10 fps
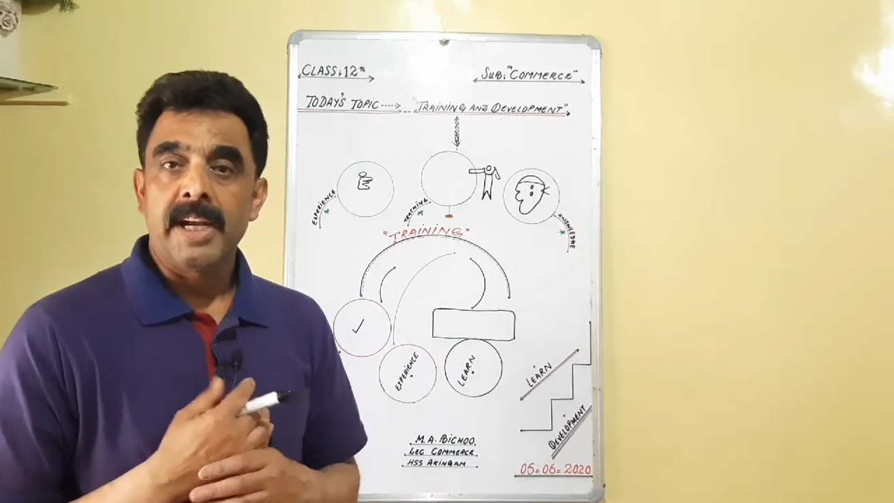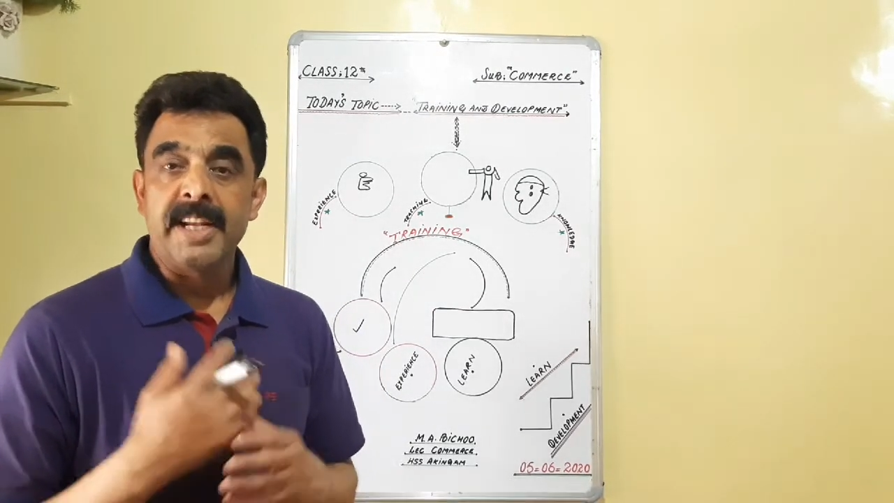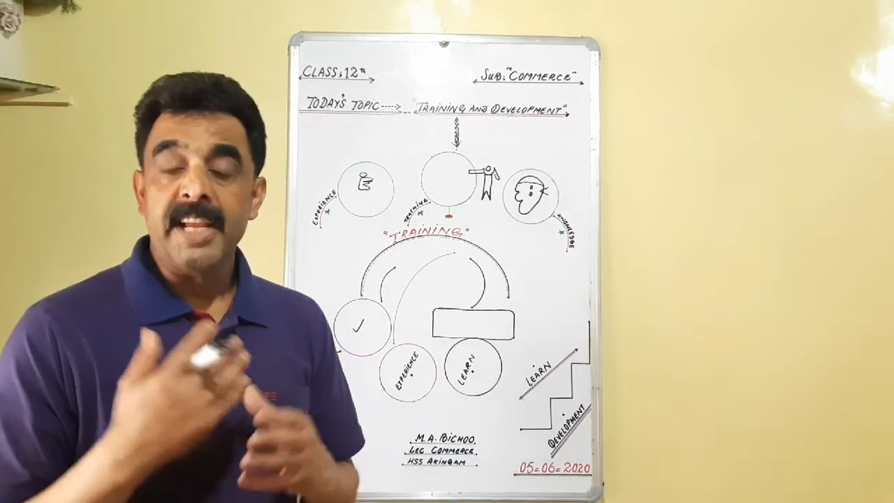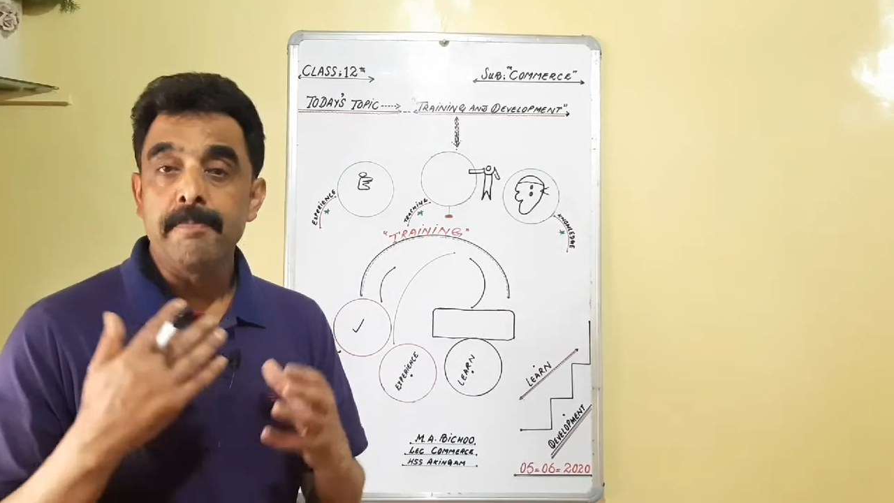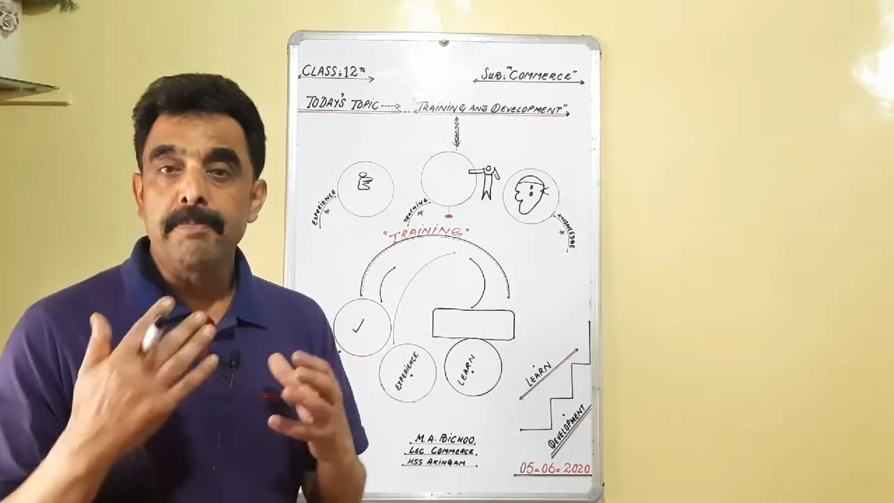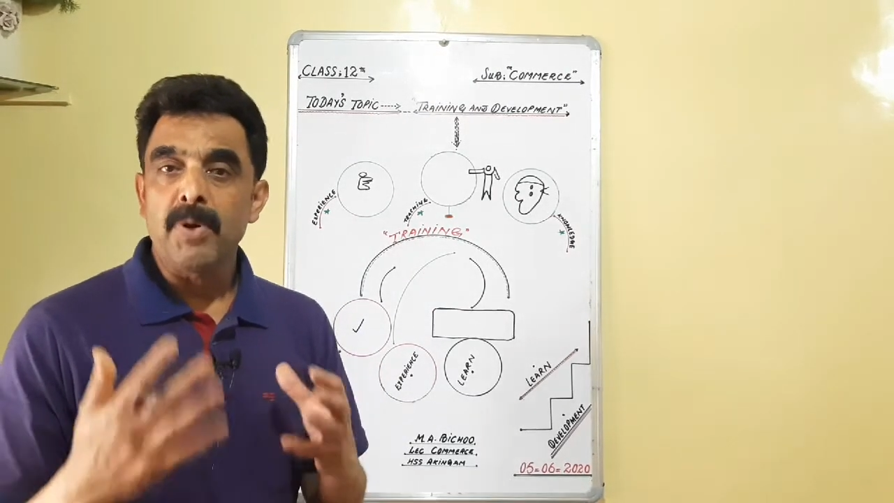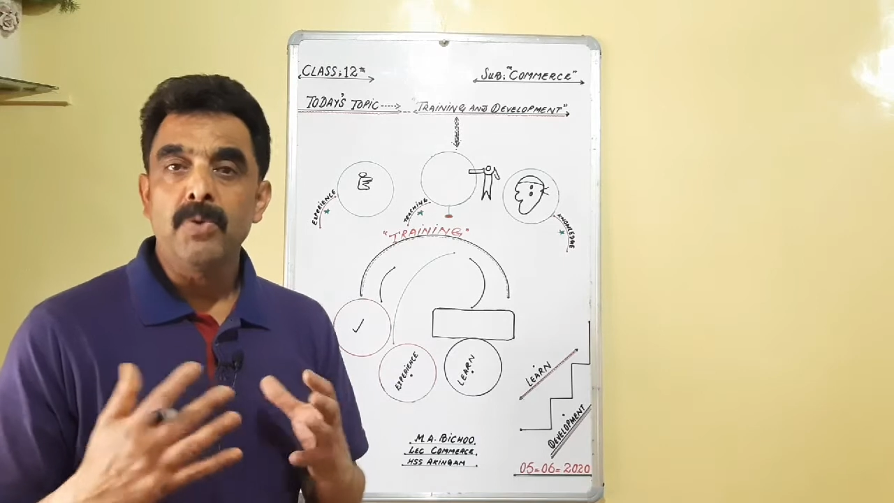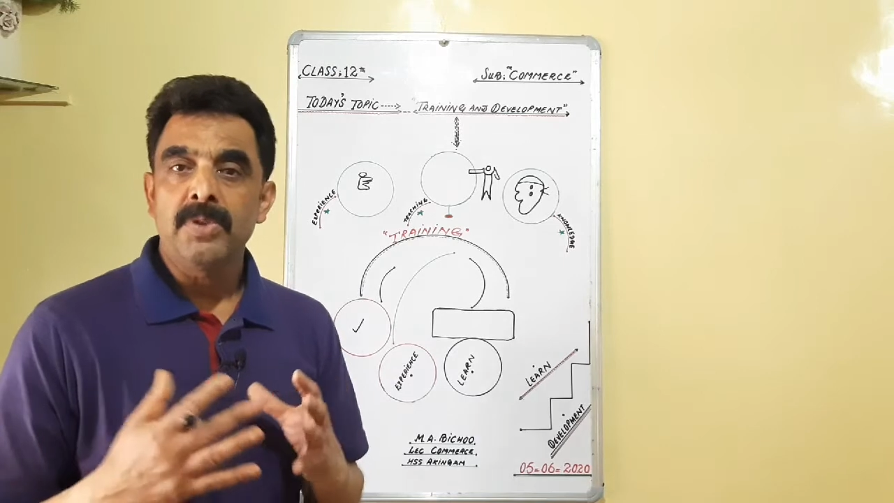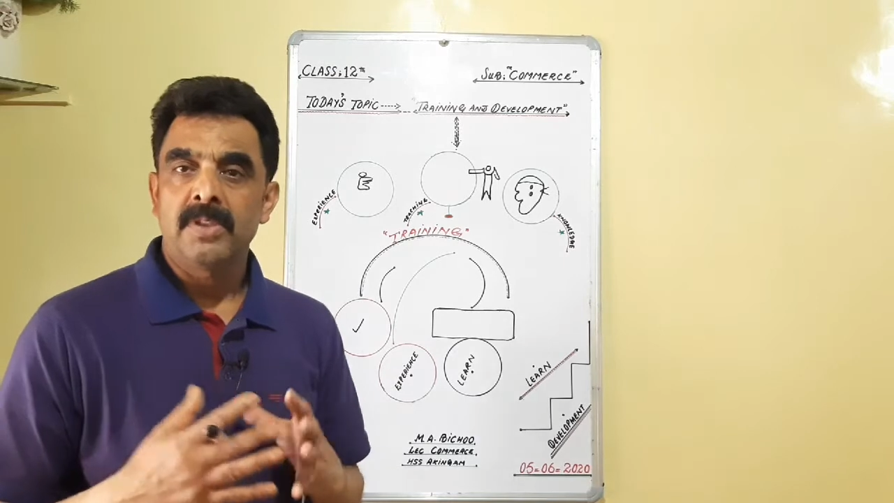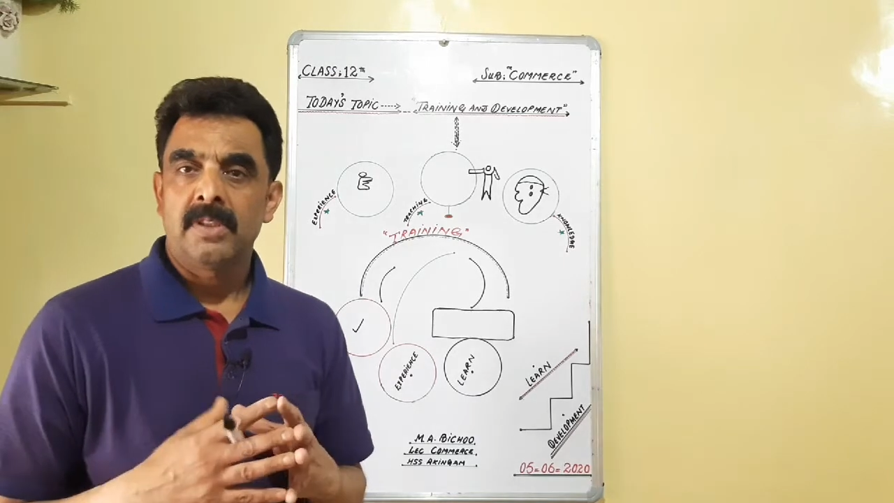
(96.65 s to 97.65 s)
It
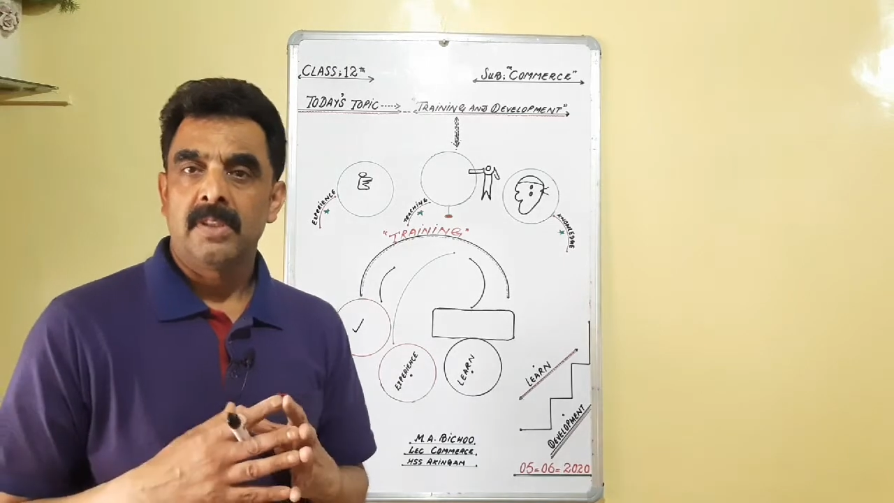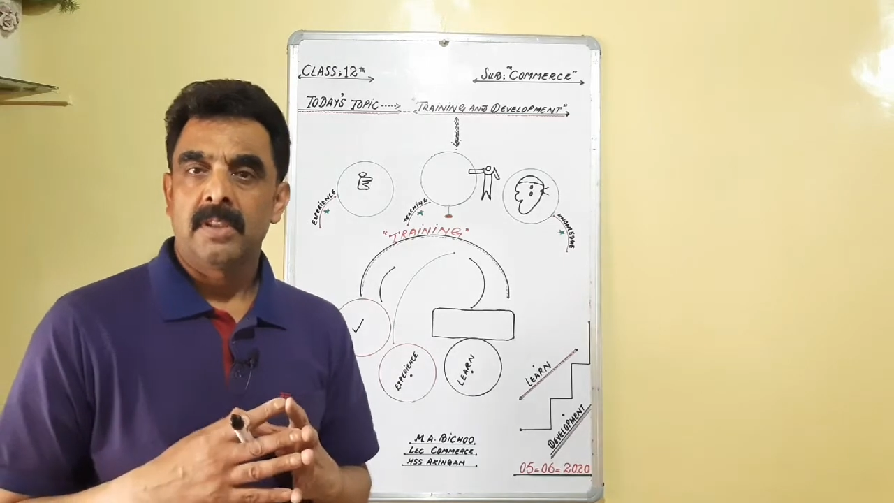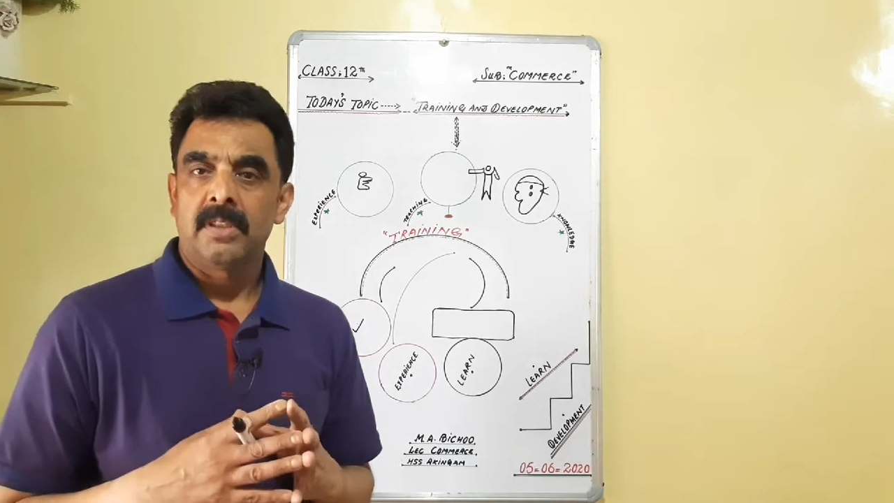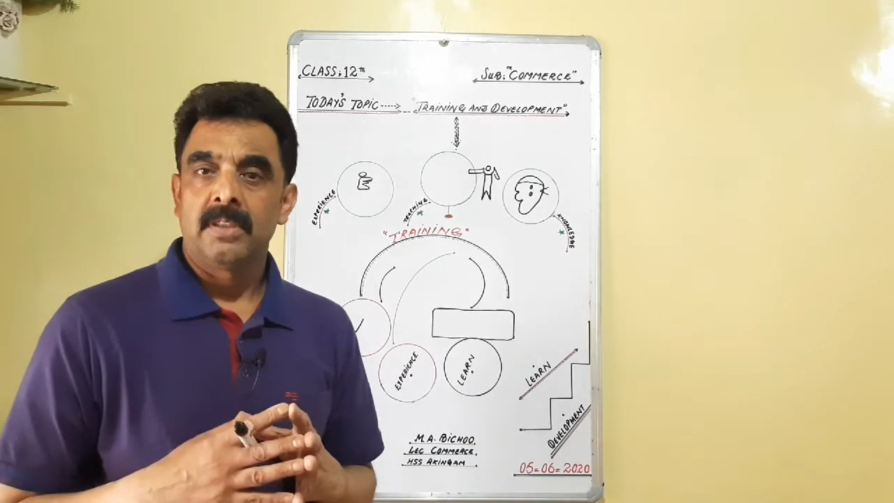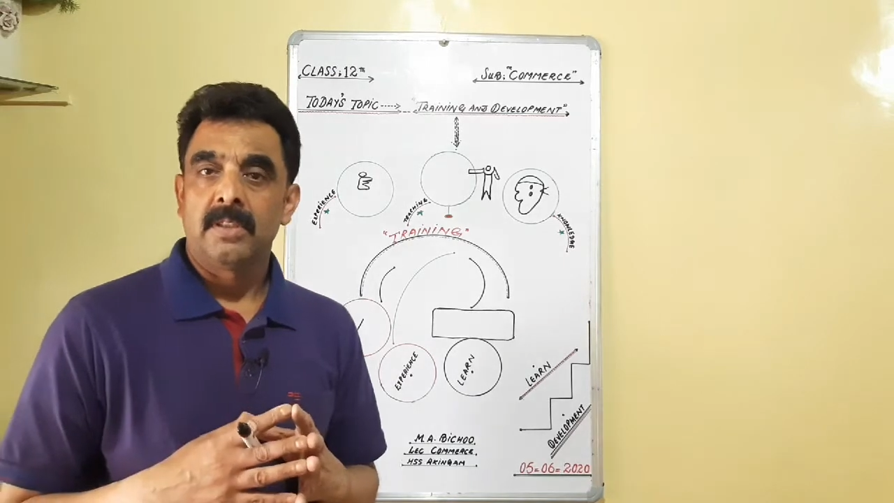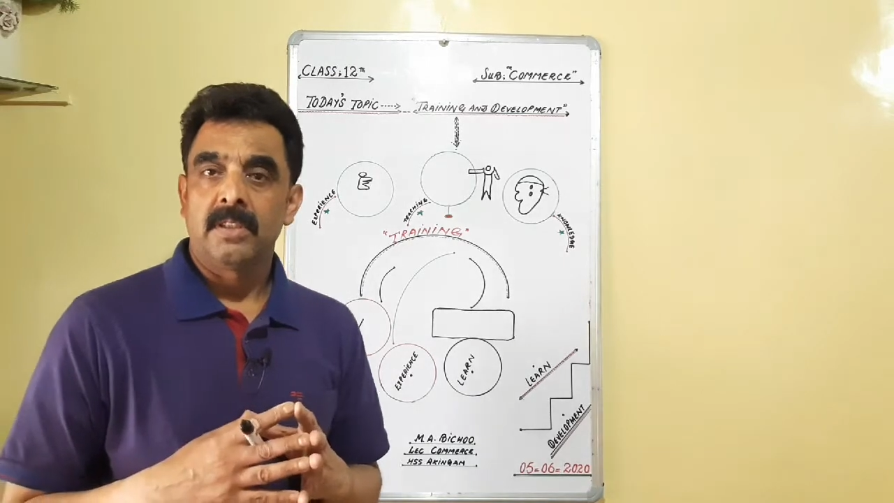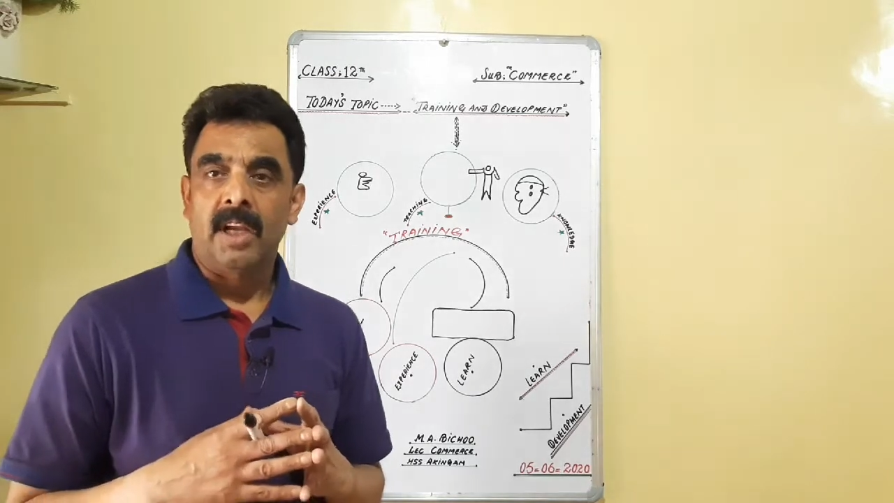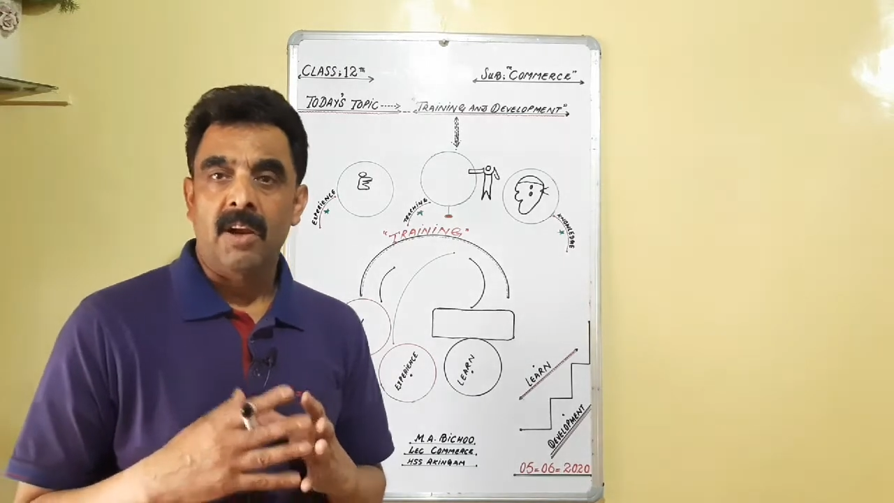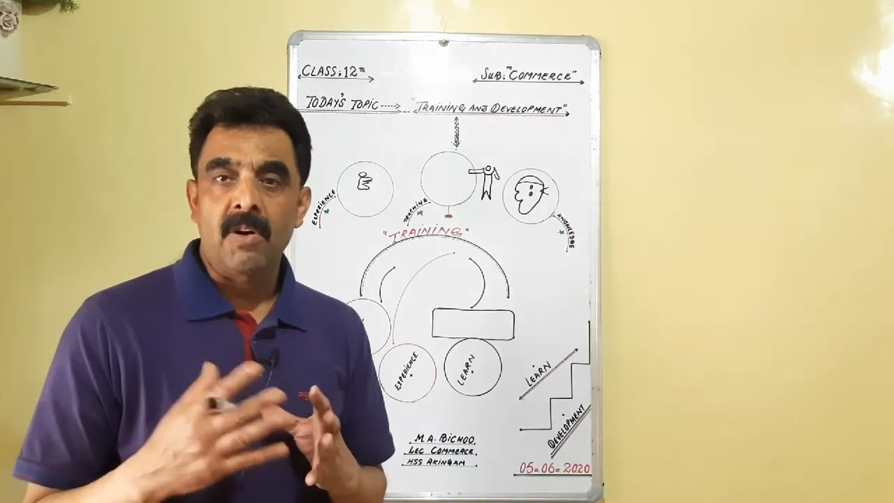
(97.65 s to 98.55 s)
improves the